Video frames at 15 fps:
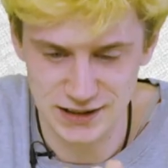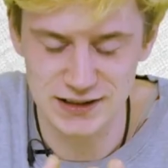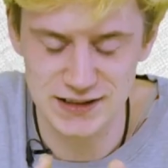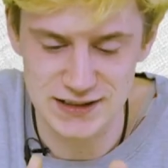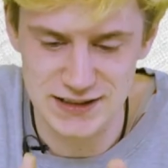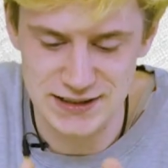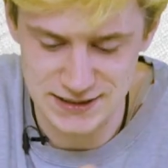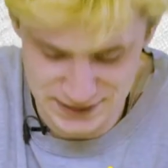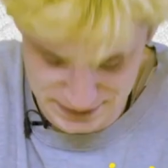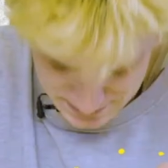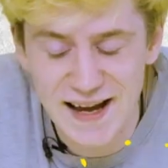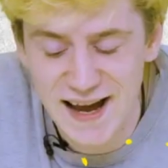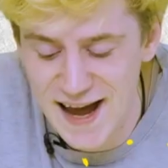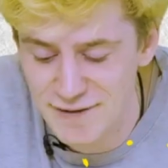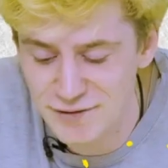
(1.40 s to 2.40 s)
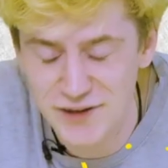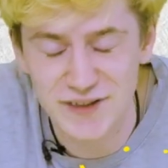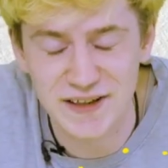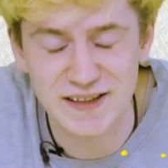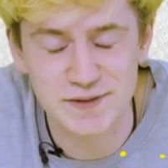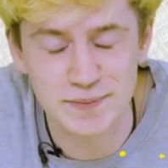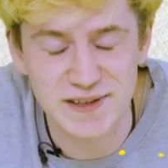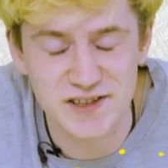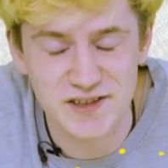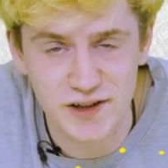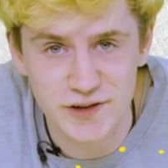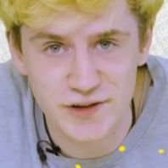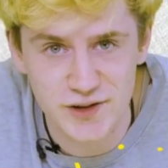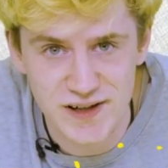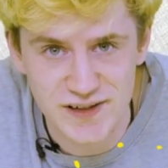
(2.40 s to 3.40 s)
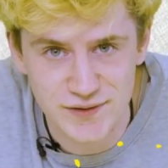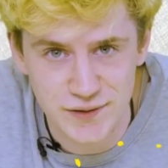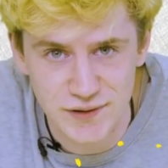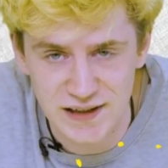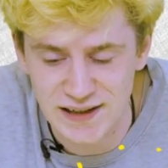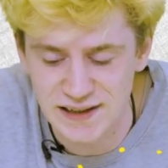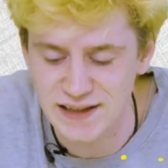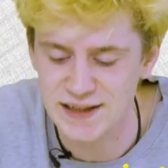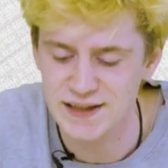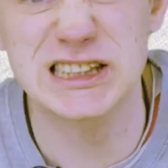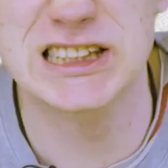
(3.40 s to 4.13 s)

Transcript: uh, everything has been so stressful lately.